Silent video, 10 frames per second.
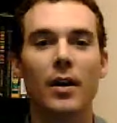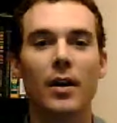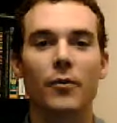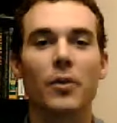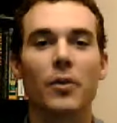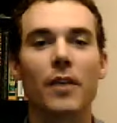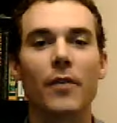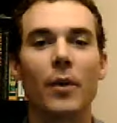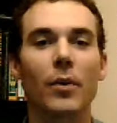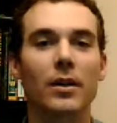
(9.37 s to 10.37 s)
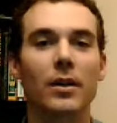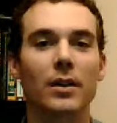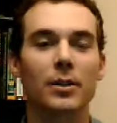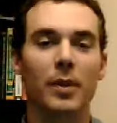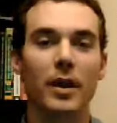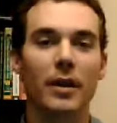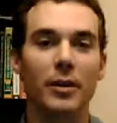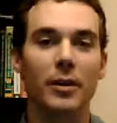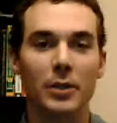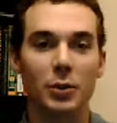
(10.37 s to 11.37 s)
First off, I wanted to explain the
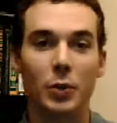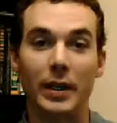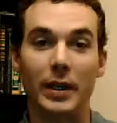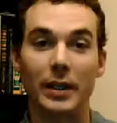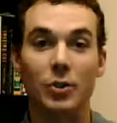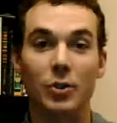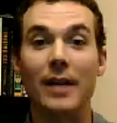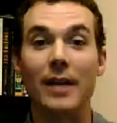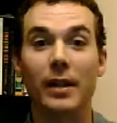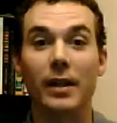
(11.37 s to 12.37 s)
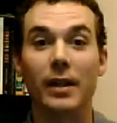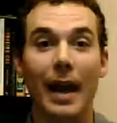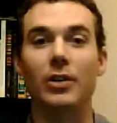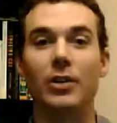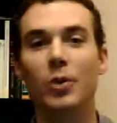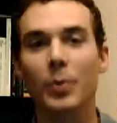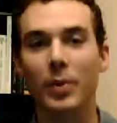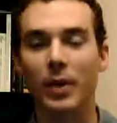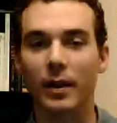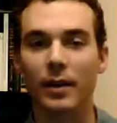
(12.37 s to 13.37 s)
difference between translating and interpreting